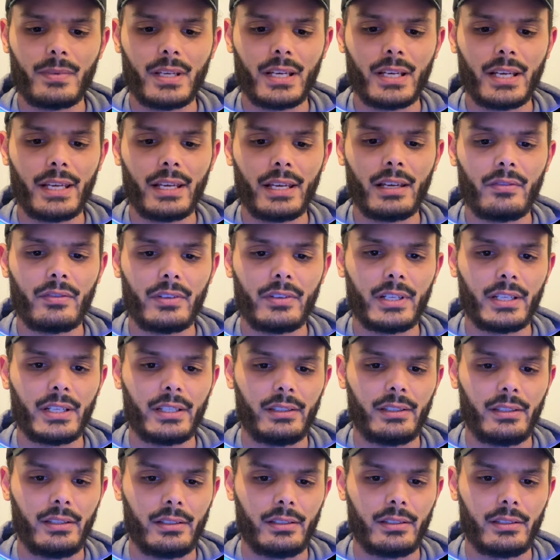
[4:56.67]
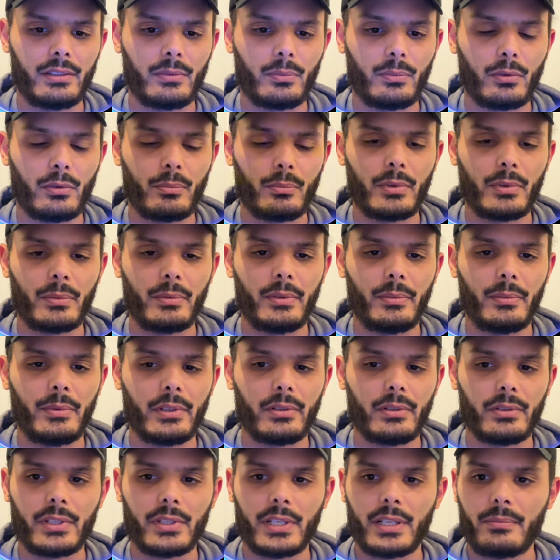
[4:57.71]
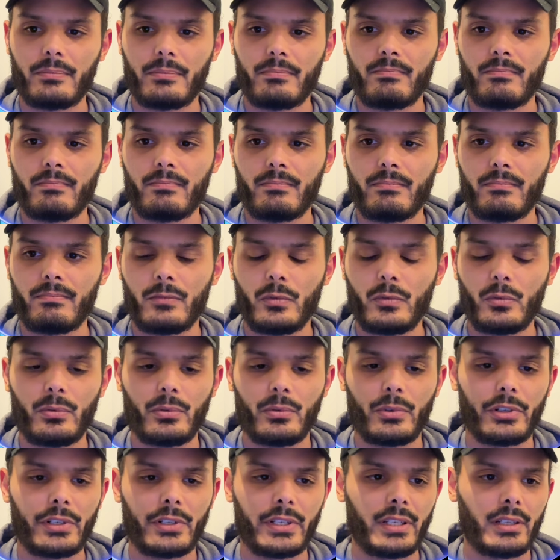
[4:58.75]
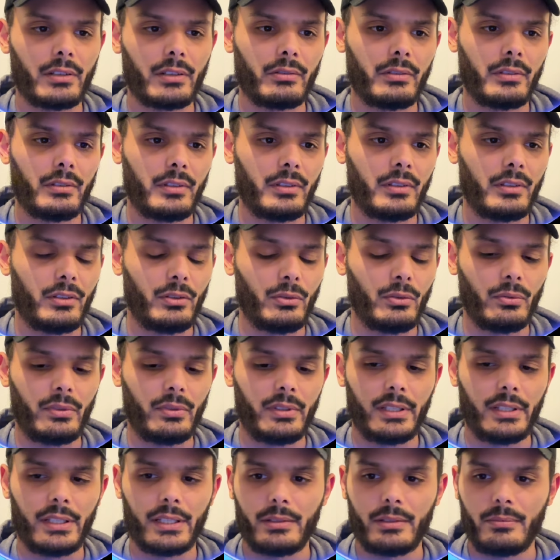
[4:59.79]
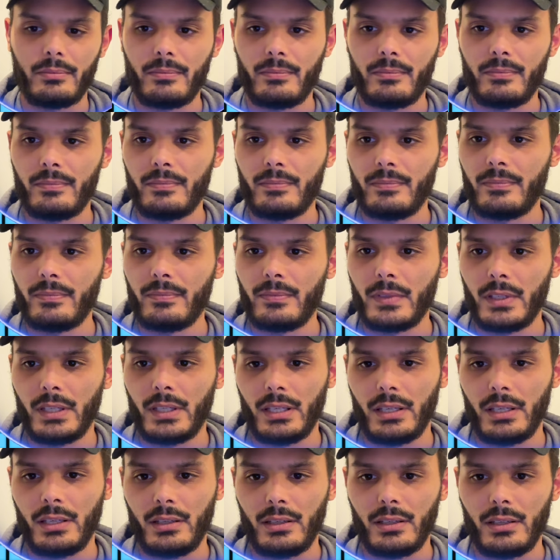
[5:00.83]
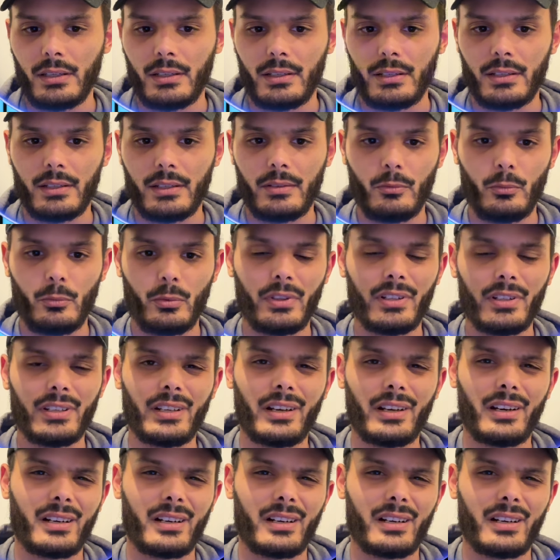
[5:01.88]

I have an idea. It's probably because I'm working on UTM and with an